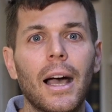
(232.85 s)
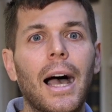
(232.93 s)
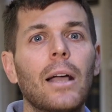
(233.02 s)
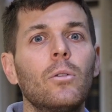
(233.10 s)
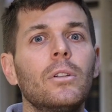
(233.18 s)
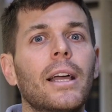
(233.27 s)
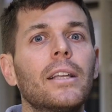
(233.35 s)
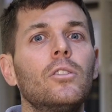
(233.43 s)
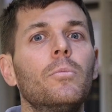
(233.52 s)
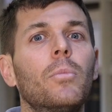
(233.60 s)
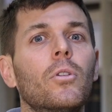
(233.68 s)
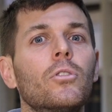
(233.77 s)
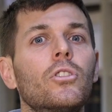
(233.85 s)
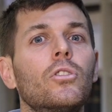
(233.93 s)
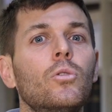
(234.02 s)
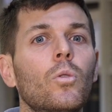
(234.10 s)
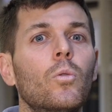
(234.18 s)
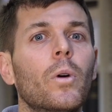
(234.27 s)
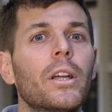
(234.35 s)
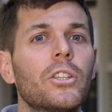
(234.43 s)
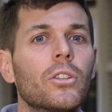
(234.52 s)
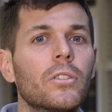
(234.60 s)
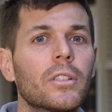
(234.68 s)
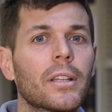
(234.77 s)
I would like to pose 2
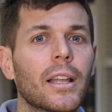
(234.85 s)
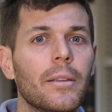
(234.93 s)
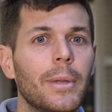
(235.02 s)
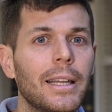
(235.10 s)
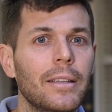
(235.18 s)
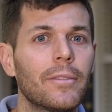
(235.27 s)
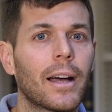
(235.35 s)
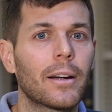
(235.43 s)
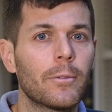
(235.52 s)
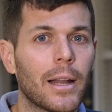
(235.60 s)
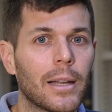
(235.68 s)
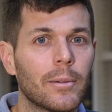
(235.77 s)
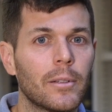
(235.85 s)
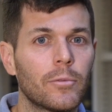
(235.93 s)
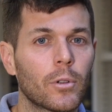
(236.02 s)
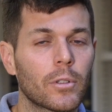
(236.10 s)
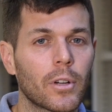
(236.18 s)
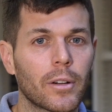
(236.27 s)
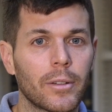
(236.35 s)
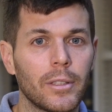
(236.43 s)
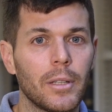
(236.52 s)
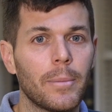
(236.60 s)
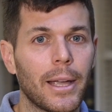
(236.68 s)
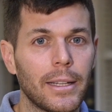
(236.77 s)
questions that I believe are relevant for current
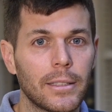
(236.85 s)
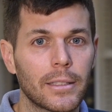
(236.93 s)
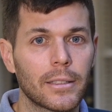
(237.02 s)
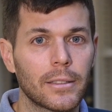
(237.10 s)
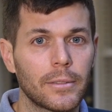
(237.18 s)
debates.